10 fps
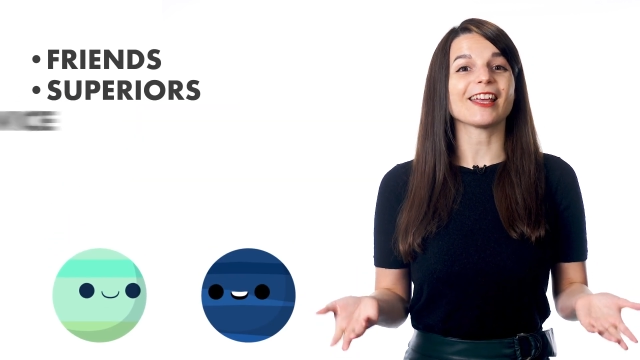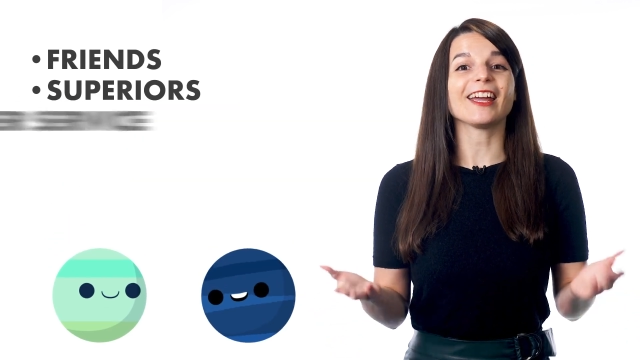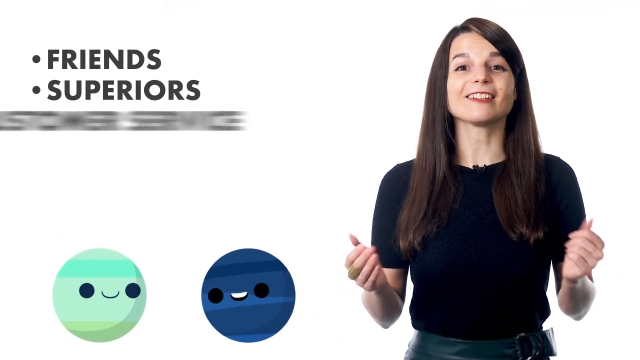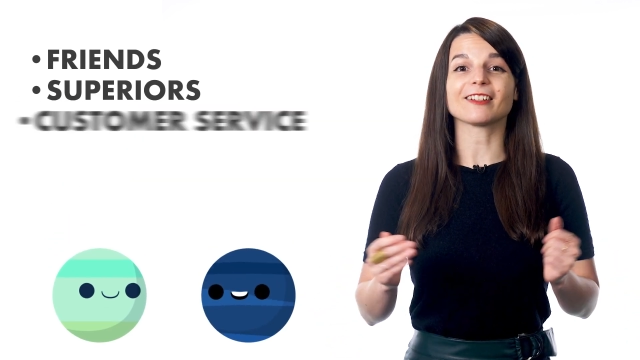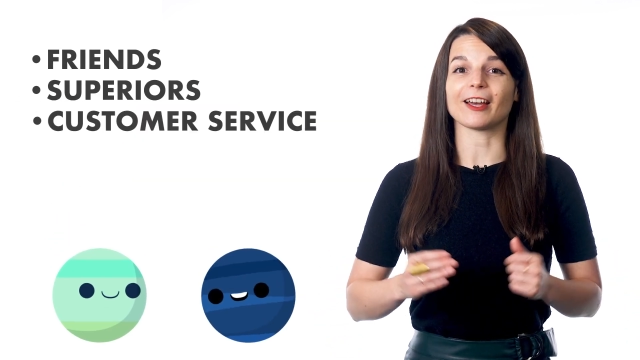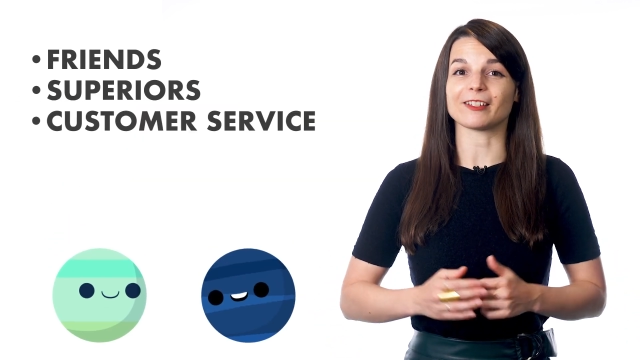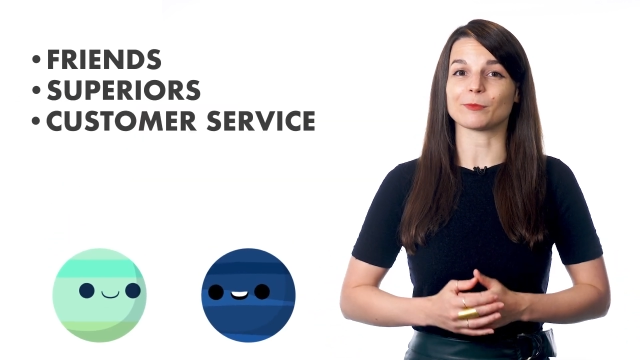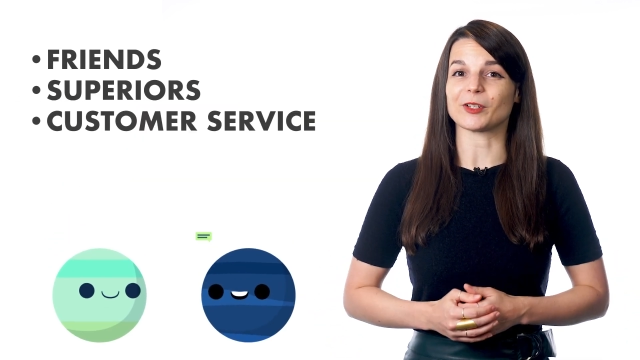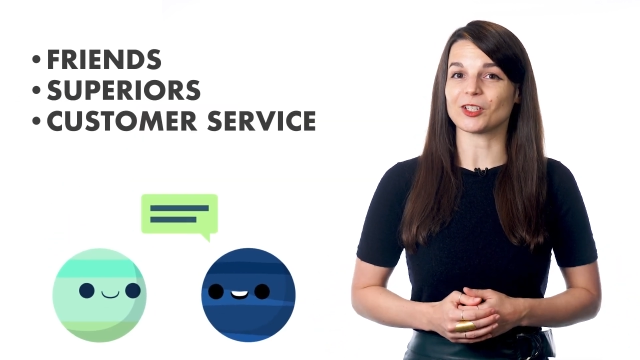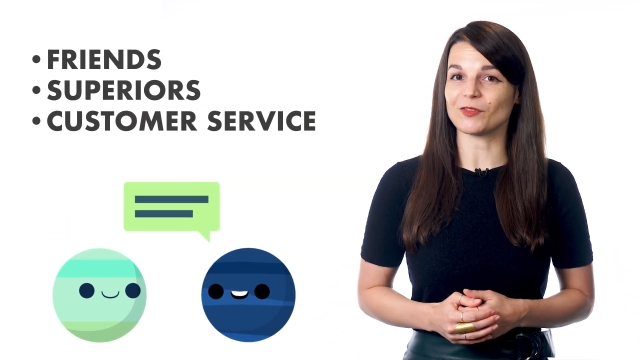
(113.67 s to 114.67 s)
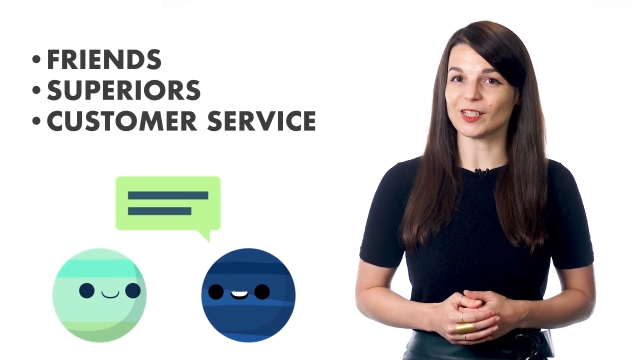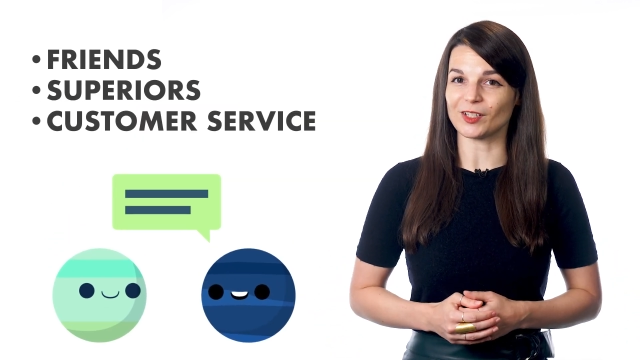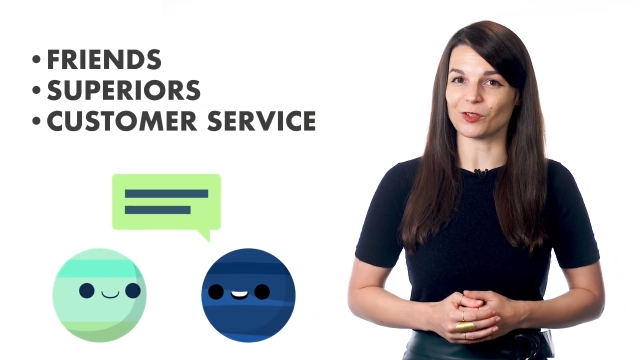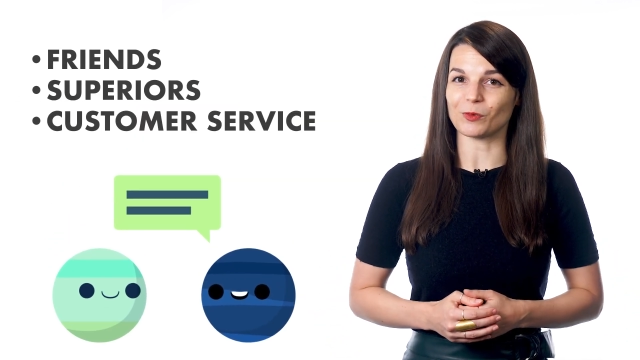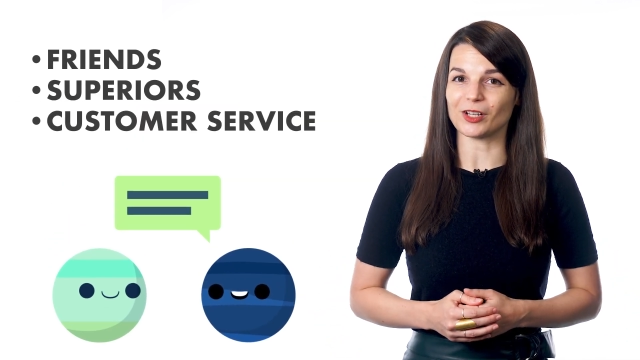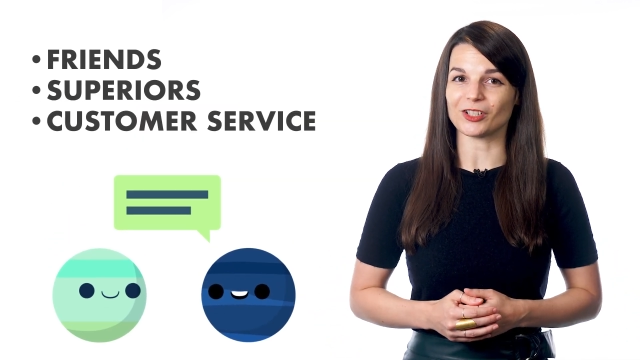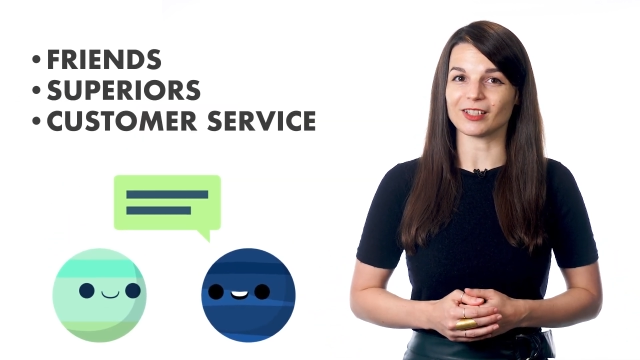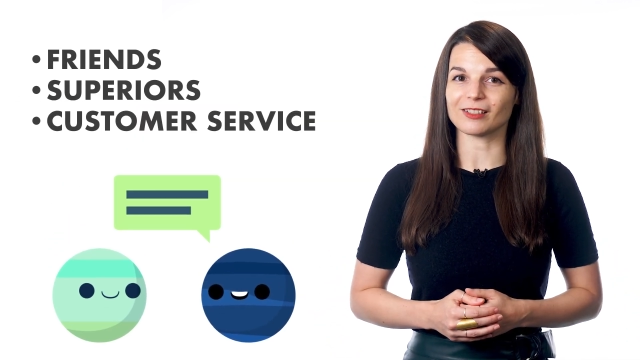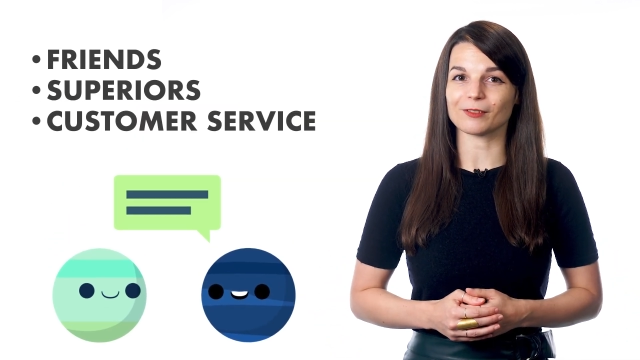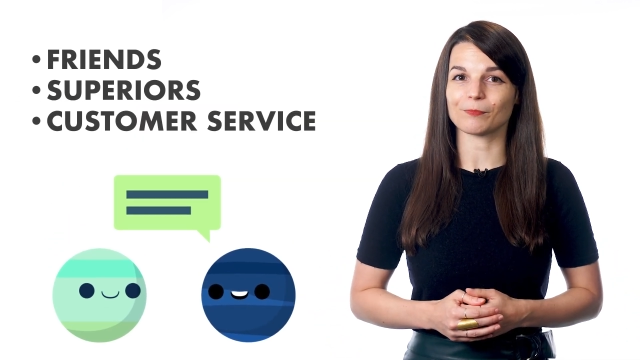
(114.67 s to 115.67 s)
and in customer service
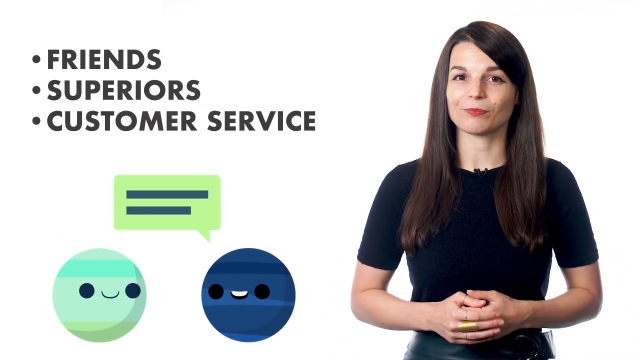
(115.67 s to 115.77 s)
situations.